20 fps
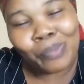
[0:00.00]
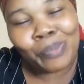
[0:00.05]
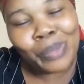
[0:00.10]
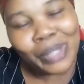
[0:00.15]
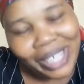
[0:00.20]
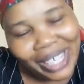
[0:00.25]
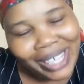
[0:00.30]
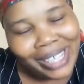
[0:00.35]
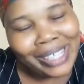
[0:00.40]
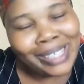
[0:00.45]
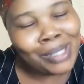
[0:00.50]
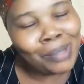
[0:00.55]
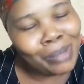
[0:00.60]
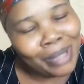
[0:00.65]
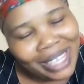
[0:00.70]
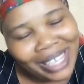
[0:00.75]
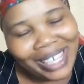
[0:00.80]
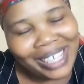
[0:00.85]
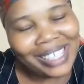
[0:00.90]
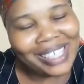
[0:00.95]
Please.
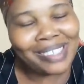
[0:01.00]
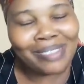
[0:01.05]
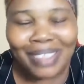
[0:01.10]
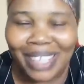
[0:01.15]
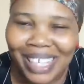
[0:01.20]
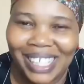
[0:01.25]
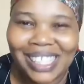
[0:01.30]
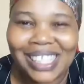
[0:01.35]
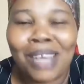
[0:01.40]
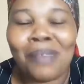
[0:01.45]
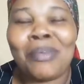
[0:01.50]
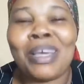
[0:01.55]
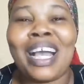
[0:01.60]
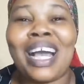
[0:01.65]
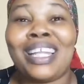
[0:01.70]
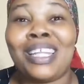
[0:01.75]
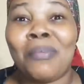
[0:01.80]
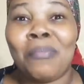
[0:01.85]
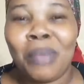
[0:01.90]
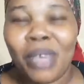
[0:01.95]
Now beg
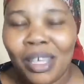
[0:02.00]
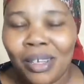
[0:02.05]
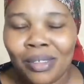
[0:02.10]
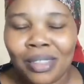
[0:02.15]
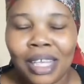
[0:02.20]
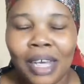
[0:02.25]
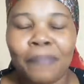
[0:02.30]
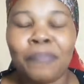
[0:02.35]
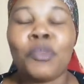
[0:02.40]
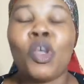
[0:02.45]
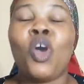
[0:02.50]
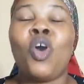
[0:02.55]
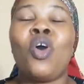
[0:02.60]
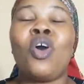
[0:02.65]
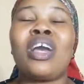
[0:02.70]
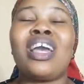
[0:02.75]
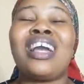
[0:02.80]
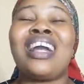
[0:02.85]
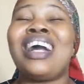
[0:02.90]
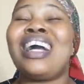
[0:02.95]
at the beg on them.
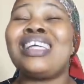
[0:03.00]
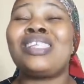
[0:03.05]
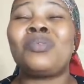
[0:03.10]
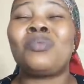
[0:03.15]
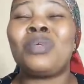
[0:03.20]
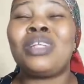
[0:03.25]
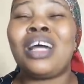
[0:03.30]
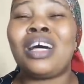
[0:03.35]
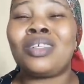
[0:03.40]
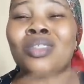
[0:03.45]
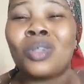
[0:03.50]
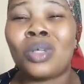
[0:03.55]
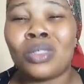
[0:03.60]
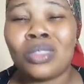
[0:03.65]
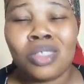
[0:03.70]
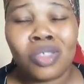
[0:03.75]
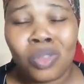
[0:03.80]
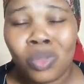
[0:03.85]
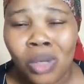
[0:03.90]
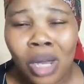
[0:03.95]
Okay, guys, without all
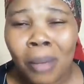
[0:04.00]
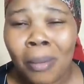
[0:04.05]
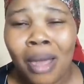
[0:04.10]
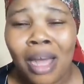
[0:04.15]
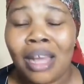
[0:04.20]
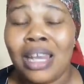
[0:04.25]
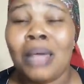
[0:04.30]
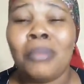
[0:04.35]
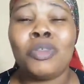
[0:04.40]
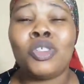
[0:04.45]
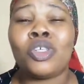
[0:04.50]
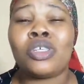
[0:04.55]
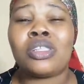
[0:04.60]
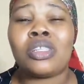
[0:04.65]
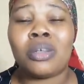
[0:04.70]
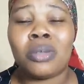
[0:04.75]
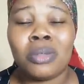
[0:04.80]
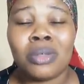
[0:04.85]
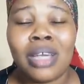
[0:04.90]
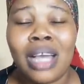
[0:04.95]
this drama, let me just
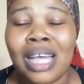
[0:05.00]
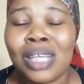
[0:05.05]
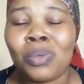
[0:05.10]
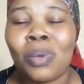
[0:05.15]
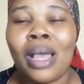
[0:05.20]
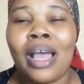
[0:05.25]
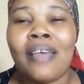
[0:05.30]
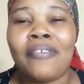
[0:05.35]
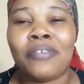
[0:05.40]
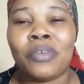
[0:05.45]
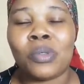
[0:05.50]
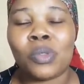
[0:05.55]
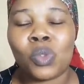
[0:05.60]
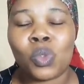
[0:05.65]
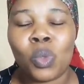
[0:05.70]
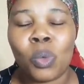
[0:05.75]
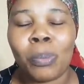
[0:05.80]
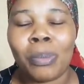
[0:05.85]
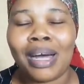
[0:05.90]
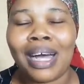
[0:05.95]
tell you guys why I feel
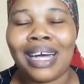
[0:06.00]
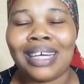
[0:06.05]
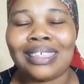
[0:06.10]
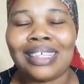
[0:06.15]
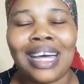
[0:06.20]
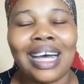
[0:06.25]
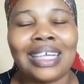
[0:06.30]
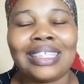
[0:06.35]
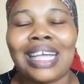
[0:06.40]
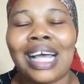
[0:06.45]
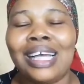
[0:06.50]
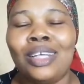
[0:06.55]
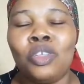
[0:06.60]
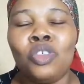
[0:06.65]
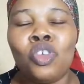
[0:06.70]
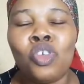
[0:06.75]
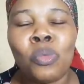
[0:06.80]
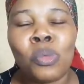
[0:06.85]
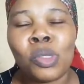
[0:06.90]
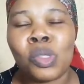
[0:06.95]
so bad. And I
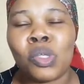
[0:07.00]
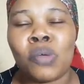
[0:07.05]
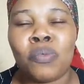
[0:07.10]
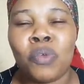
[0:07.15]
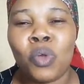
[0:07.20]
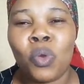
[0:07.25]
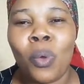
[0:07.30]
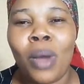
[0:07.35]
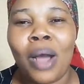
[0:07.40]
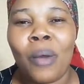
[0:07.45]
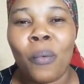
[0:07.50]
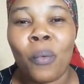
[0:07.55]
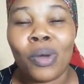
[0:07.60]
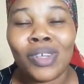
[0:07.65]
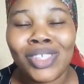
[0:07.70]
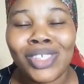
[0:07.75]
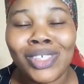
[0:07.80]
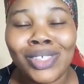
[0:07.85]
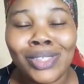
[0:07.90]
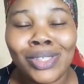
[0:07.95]
know most of you who are
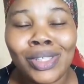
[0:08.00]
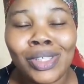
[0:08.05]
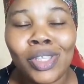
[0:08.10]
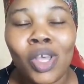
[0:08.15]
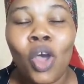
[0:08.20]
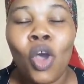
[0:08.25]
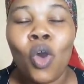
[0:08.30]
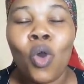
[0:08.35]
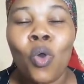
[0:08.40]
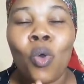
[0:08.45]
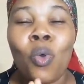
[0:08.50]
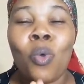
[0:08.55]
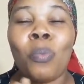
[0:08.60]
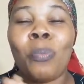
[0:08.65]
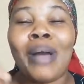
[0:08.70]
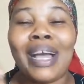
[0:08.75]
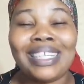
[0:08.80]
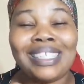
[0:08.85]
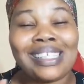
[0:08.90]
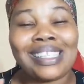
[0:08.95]
watching this, who
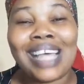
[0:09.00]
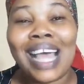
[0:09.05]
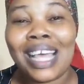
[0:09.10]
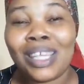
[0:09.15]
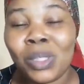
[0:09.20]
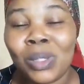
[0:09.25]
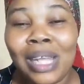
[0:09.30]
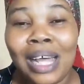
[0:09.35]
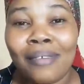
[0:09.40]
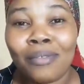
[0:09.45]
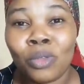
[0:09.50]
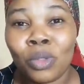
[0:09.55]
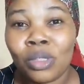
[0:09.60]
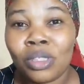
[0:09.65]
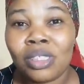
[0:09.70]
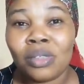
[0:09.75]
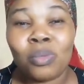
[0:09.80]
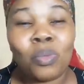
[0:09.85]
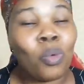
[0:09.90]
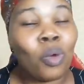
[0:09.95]
by the title have
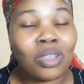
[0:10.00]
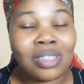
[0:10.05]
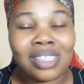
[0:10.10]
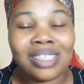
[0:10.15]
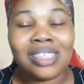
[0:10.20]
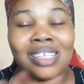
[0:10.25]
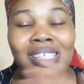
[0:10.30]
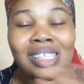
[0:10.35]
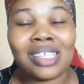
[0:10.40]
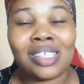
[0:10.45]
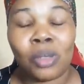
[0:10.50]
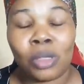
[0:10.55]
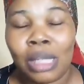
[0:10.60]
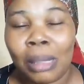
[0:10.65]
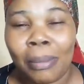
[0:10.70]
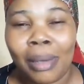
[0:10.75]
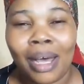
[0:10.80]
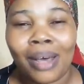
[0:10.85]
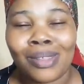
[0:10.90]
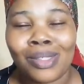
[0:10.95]
known what this is all
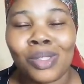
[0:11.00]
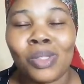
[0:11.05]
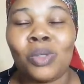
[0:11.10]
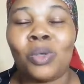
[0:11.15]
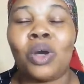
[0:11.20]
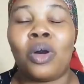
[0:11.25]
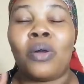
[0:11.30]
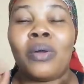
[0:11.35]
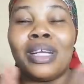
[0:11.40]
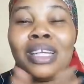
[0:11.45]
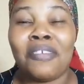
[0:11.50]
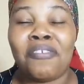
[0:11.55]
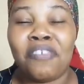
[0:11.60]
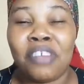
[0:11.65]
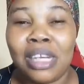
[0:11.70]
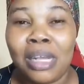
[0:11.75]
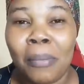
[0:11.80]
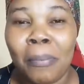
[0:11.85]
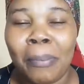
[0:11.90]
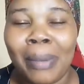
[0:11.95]
about, you are already
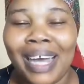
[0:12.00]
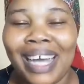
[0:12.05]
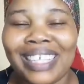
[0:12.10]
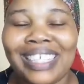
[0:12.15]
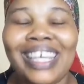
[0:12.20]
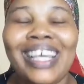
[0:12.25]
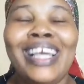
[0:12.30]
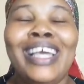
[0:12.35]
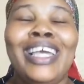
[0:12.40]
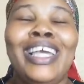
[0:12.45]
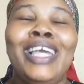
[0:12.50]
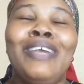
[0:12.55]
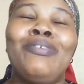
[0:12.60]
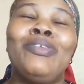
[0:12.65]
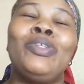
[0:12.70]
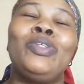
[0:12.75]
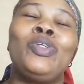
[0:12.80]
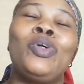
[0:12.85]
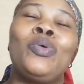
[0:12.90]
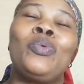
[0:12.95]
feeling bad,
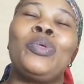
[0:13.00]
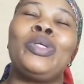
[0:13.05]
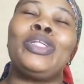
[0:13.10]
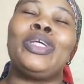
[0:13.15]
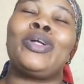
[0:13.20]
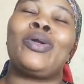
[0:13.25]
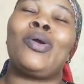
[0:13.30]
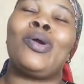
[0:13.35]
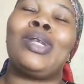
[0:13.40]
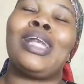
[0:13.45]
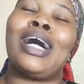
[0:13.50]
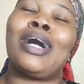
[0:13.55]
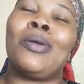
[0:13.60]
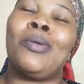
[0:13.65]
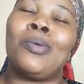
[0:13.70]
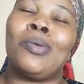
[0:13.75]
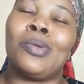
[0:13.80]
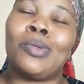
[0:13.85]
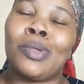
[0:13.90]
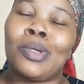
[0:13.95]
even though with a call and
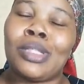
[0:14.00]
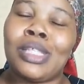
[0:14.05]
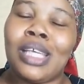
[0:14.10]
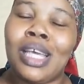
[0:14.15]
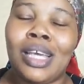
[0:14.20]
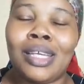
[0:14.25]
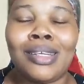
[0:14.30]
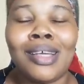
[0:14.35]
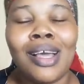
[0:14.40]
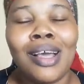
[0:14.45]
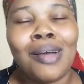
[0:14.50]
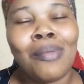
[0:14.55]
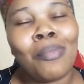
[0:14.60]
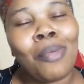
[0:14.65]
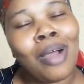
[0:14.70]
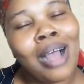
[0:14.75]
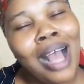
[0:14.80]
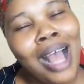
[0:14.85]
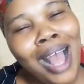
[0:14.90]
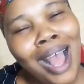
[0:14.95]
coconut head.
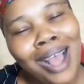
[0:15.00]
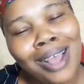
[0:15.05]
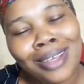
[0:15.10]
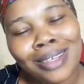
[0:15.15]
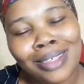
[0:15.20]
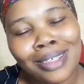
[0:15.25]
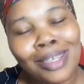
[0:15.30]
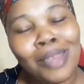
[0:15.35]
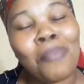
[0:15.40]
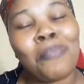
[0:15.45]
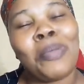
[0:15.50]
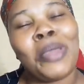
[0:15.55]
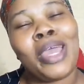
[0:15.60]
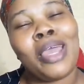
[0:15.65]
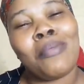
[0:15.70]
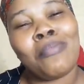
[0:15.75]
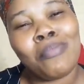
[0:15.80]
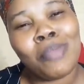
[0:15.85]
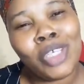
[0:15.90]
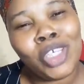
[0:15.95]
But he
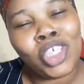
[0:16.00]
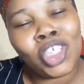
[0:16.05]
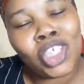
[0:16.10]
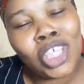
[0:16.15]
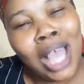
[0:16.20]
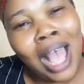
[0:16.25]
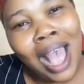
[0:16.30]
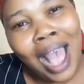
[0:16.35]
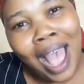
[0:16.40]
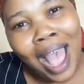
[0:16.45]
paid me. Sha!